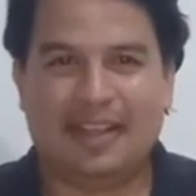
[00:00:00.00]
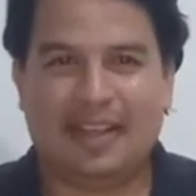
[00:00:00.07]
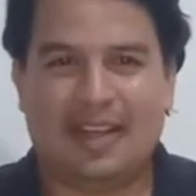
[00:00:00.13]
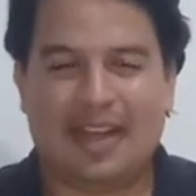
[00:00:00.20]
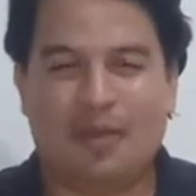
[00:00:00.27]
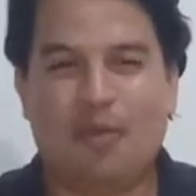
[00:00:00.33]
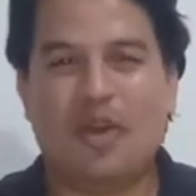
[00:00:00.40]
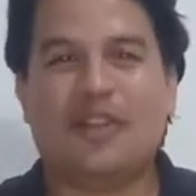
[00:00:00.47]
I
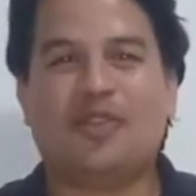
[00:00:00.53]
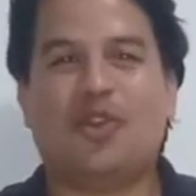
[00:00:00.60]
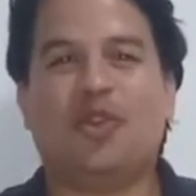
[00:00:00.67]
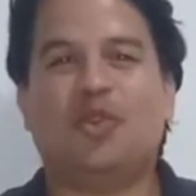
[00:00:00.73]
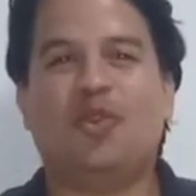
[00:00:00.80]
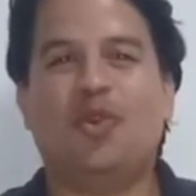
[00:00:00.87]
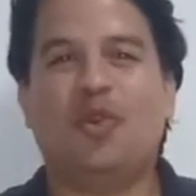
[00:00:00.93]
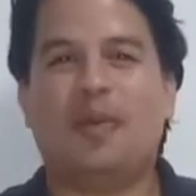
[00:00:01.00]
want to talk
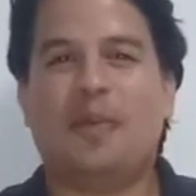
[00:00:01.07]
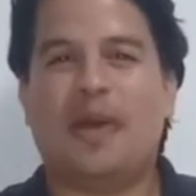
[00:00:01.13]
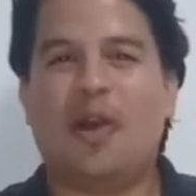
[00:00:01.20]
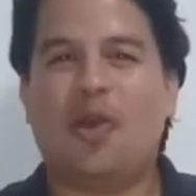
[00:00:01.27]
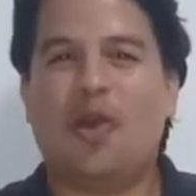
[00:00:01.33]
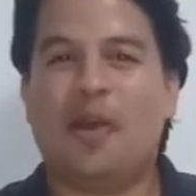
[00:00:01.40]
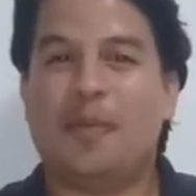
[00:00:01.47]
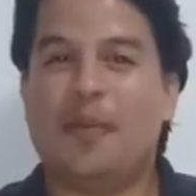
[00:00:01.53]
to you
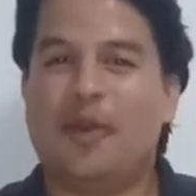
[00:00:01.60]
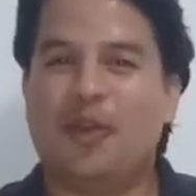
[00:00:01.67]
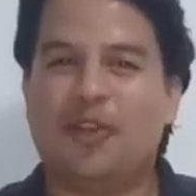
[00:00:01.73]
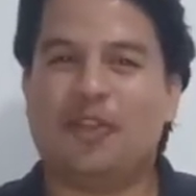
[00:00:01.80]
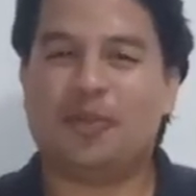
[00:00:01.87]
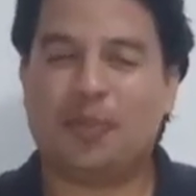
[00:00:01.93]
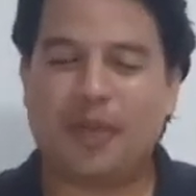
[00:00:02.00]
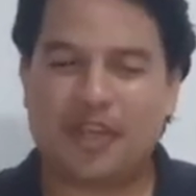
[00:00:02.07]
about a very
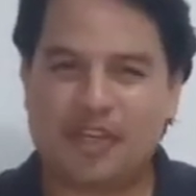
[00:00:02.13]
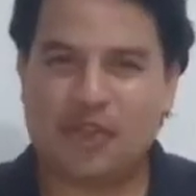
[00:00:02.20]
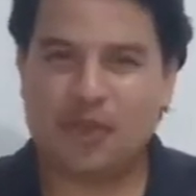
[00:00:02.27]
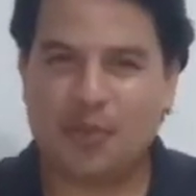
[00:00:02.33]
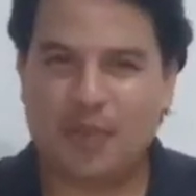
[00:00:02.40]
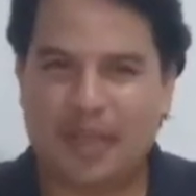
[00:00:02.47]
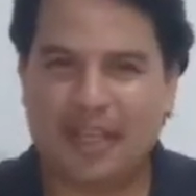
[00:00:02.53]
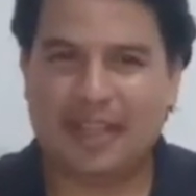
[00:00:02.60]
special
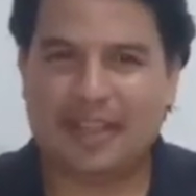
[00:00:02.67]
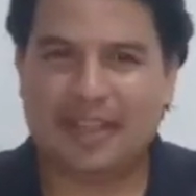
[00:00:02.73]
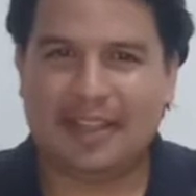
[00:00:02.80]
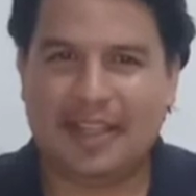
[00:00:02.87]
event